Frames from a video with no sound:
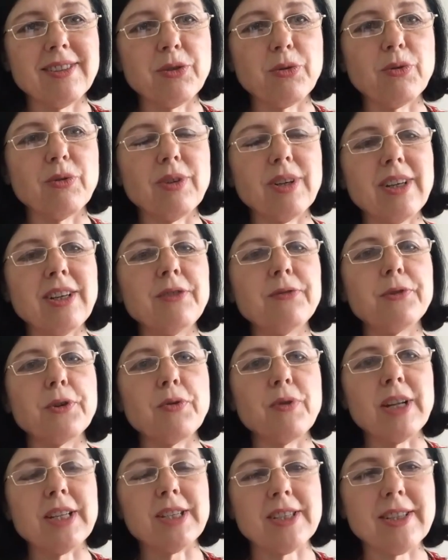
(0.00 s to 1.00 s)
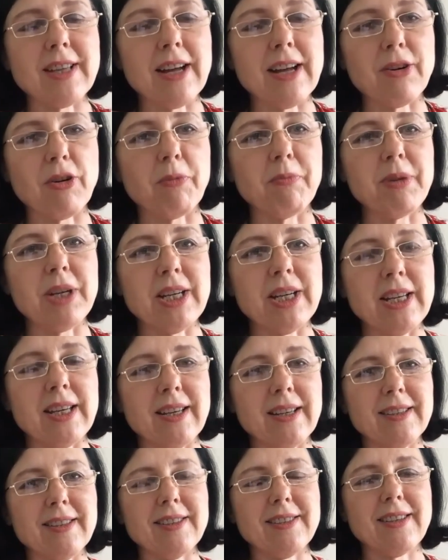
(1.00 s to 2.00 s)
to influence their
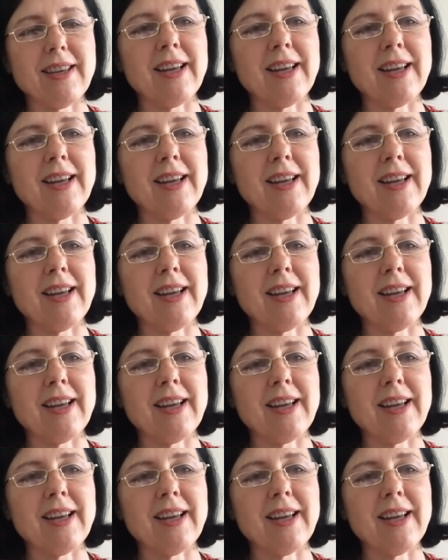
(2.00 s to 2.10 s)
opinions